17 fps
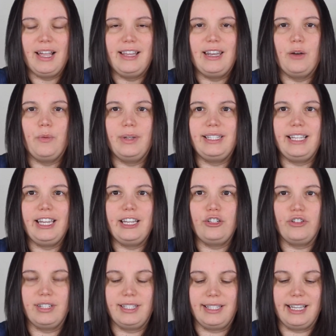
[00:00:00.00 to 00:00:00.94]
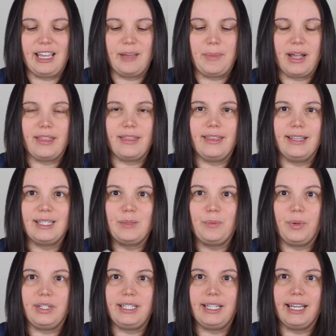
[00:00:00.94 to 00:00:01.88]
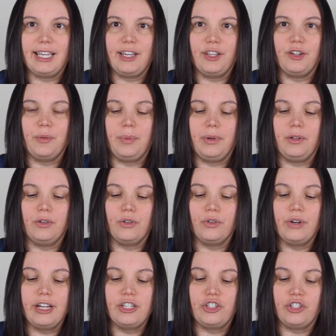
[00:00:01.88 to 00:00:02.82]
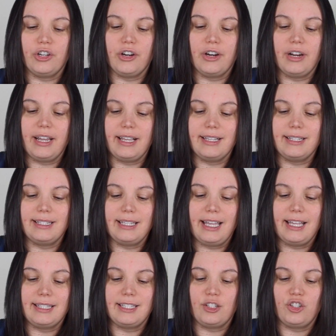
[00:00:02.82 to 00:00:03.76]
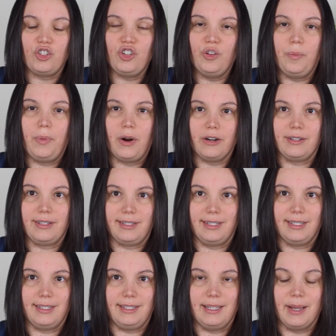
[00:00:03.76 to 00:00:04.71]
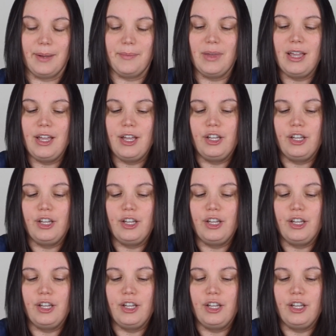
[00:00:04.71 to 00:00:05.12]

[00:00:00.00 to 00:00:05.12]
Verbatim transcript: Now, what's interesting about this particular pill crusher is it's a 2-part system.